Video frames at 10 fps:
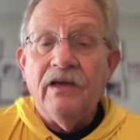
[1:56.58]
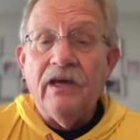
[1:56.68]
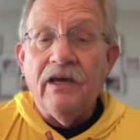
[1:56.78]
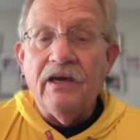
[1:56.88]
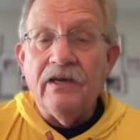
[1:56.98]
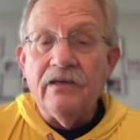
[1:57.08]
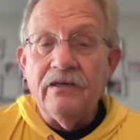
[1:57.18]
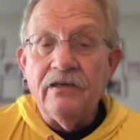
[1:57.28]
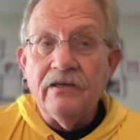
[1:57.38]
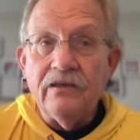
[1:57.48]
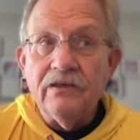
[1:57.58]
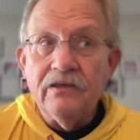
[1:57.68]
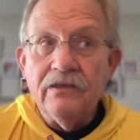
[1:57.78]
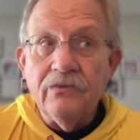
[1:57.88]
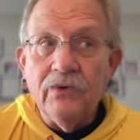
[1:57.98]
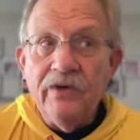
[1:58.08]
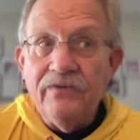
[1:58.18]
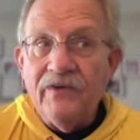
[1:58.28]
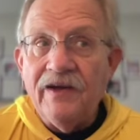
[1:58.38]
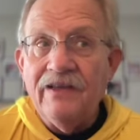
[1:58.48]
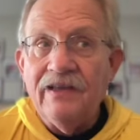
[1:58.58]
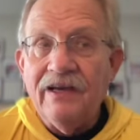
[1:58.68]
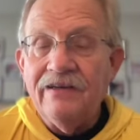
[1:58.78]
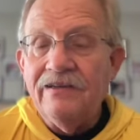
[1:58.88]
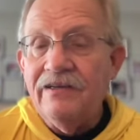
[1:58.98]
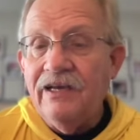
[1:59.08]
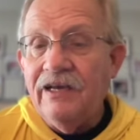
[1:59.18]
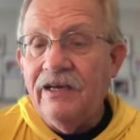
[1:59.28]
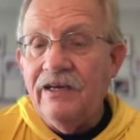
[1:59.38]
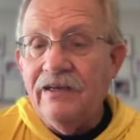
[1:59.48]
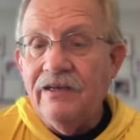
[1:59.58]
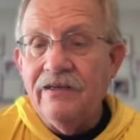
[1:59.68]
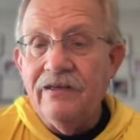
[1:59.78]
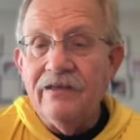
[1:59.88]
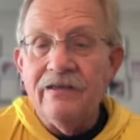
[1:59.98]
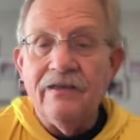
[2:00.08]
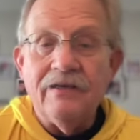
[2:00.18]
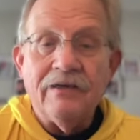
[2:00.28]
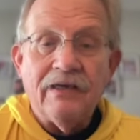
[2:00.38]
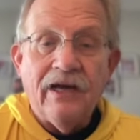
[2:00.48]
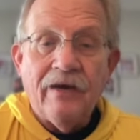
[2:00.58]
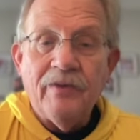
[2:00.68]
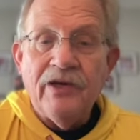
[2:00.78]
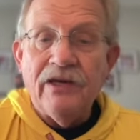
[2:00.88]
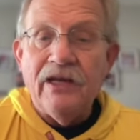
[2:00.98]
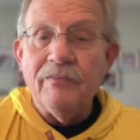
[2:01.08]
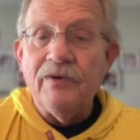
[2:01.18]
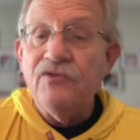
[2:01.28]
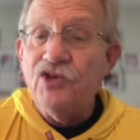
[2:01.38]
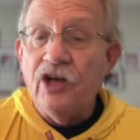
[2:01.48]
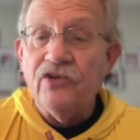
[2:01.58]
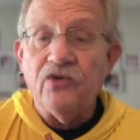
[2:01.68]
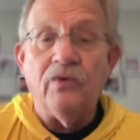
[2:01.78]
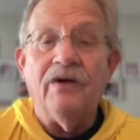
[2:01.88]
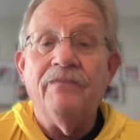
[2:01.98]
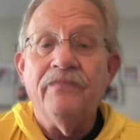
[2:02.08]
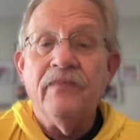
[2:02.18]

And we find that today in the common name of Joshua.